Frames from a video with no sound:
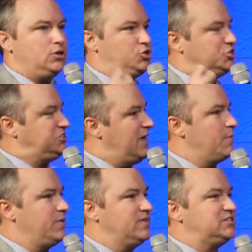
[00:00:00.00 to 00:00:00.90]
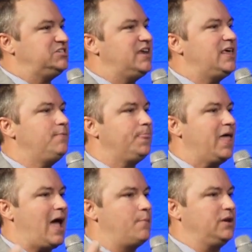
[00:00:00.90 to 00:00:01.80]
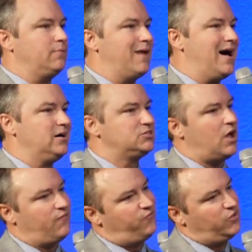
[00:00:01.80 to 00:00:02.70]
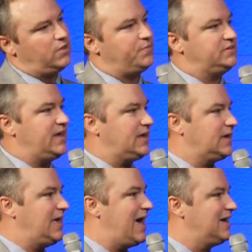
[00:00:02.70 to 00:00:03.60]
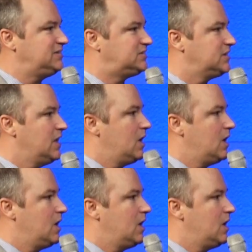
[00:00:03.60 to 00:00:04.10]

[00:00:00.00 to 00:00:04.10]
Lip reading: just tell me the city, how many miles, I'll fill up the tank of gas,